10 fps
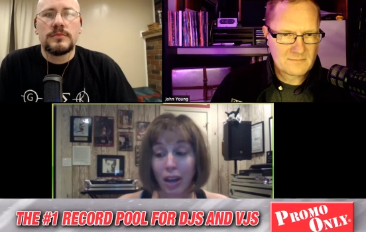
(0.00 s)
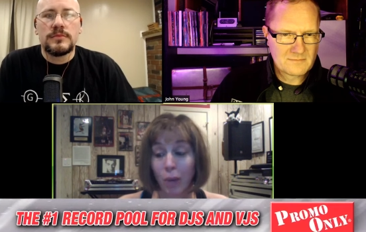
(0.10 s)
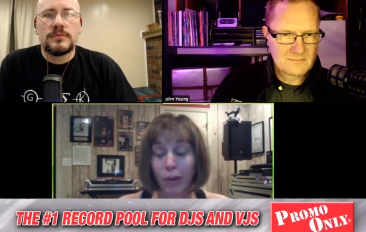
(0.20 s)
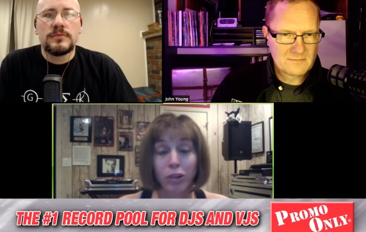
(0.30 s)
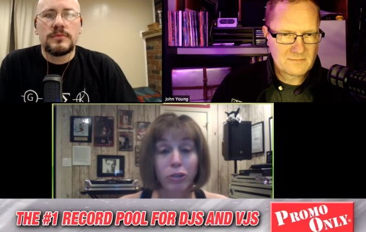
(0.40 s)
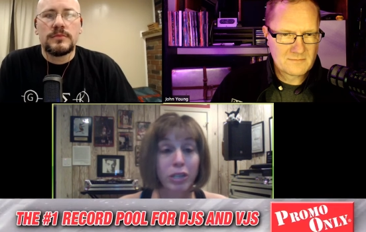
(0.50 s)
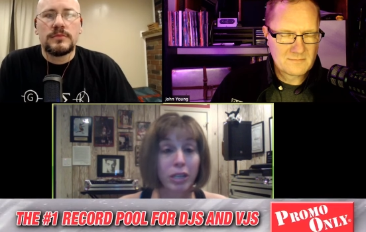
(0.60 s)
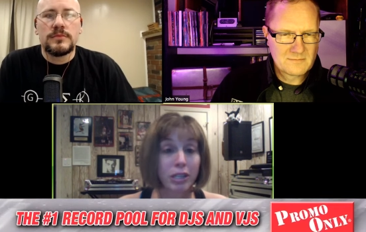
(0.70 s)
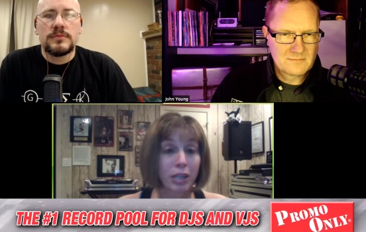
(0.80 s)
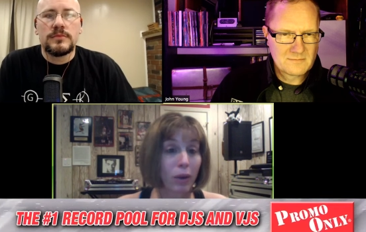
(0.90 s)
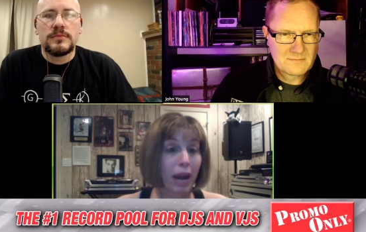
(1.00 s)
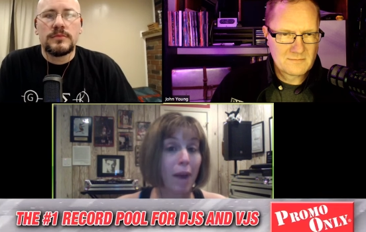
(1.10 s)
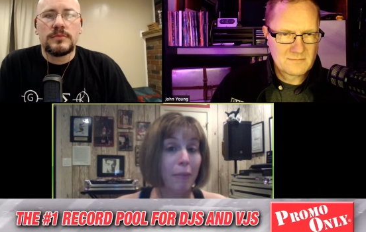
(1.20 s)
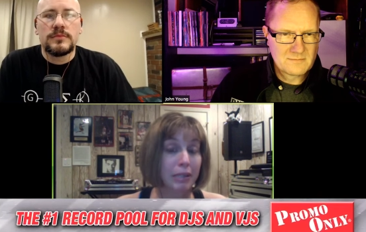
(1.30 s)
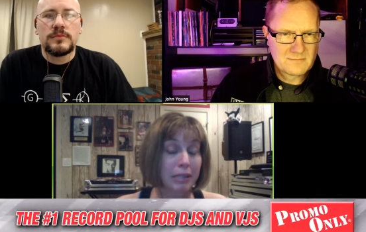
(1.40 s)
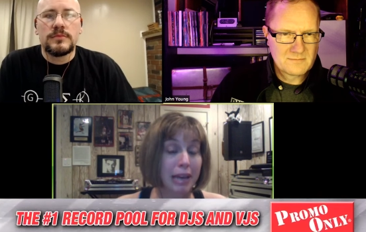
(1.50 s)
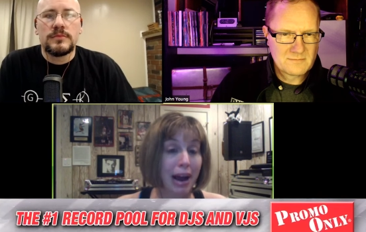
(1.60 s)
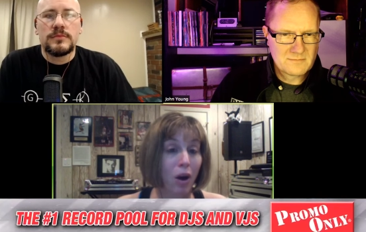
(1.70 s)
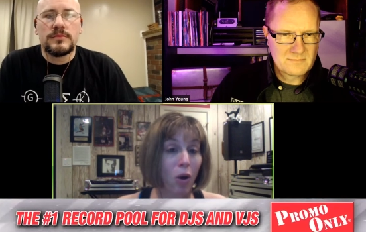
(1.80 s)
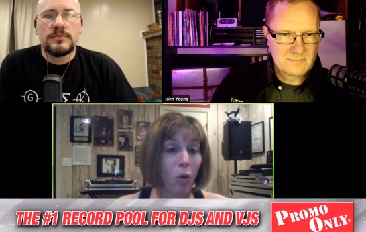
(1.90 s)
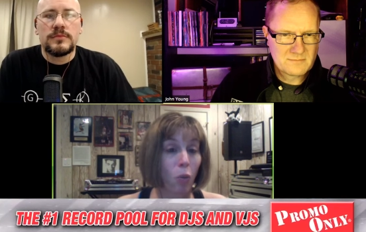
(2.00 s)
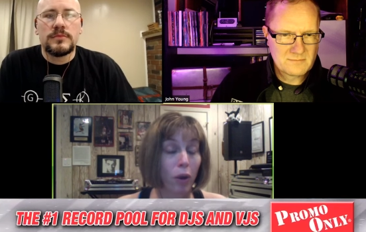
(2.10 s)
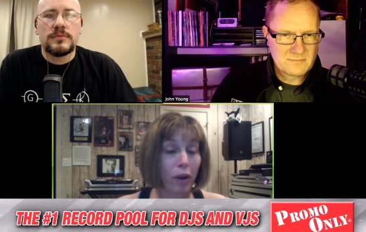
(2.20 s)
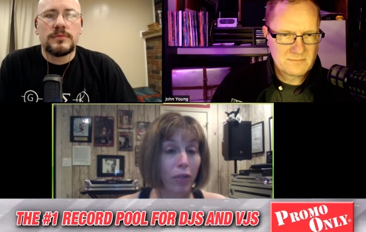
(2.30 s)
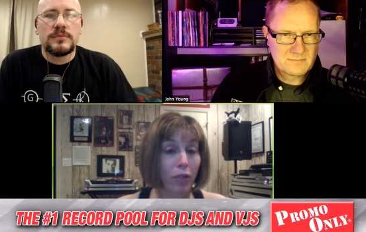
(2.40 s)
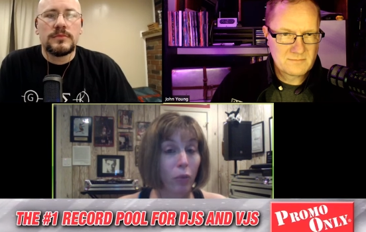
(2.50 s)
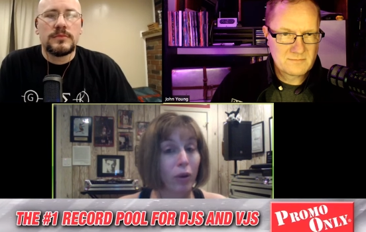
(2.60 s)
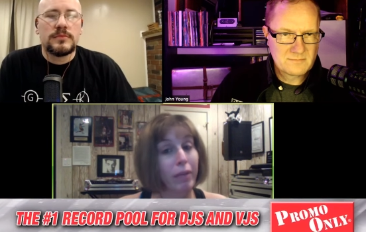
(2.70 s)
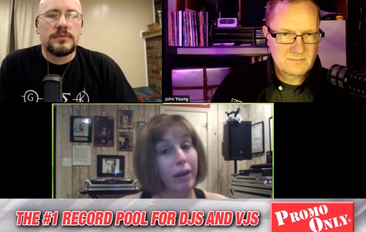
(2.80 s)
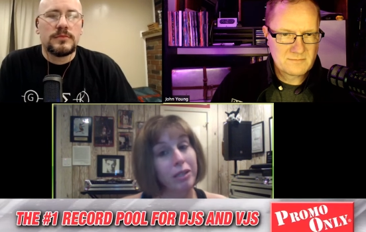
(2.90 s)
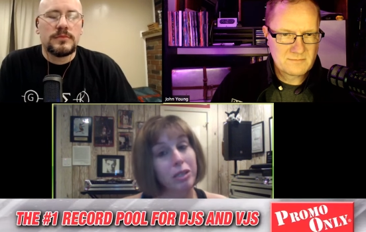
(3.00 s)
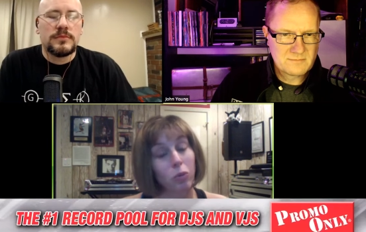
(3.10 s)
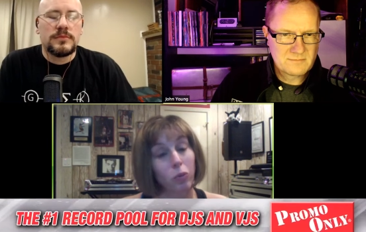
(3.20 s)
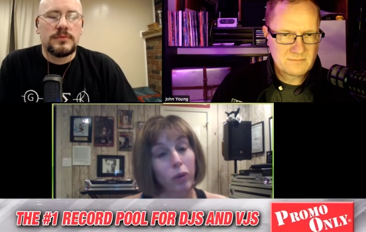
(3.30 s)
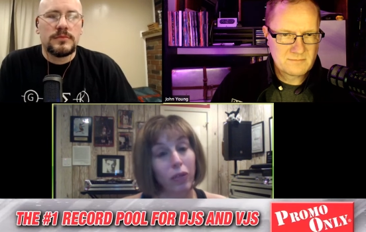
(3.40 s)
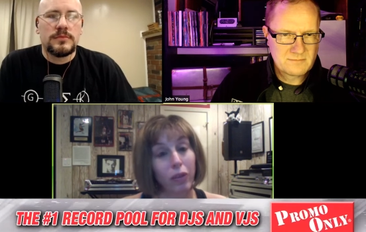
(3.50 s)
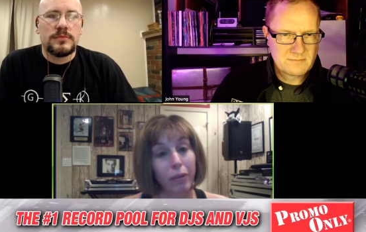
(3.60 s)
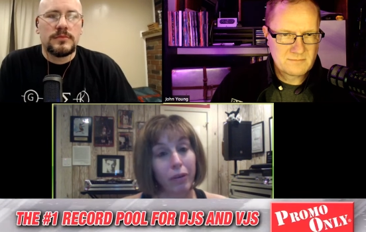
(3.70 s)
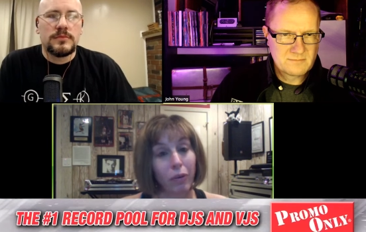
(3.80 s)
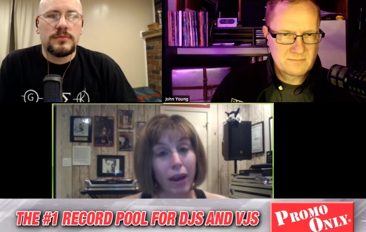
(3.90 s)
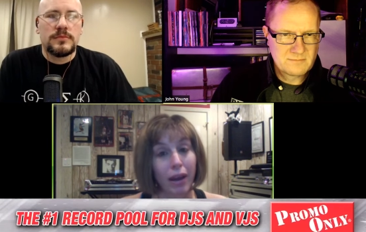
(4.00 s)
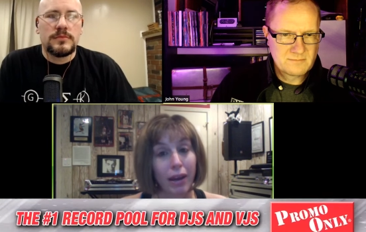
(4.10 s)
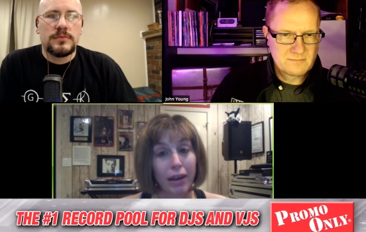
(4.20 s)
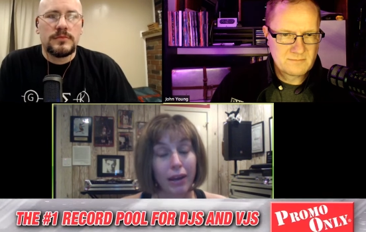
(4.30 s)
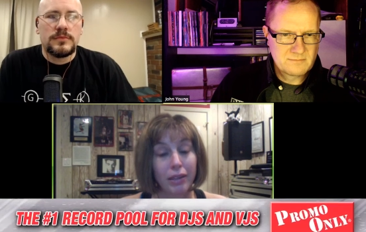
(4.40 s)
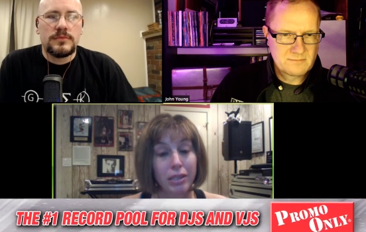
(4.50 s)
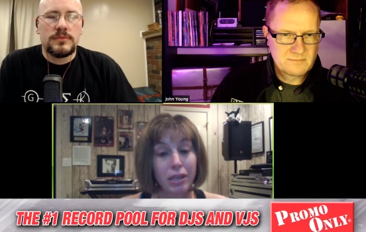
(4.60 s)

Speaker 1: It'll be interesting to see what happens now with the remix with the Billy Ray in it.